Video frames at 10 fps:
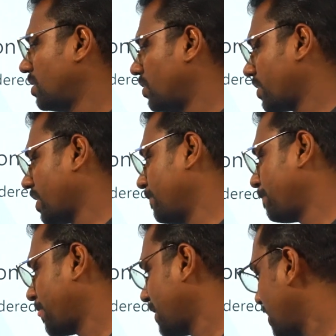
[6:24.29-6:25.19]
Okay,
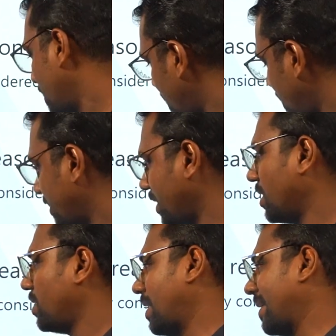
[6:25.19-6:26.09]

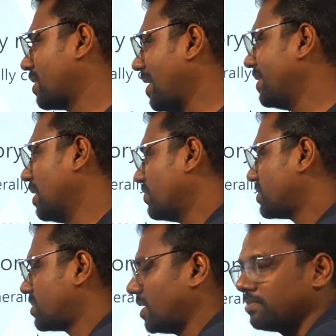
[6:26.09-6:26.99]
yeah, like I never
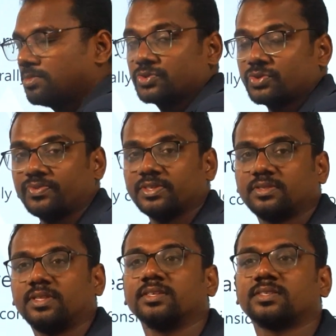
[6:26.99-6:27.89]
said most of the
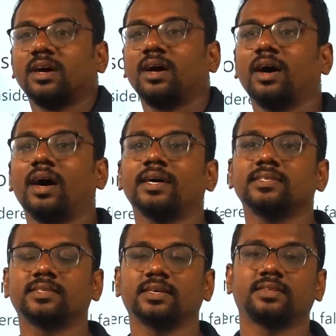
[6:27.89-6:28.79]
things I
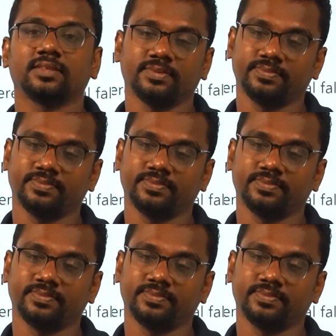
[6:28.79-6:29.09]
said.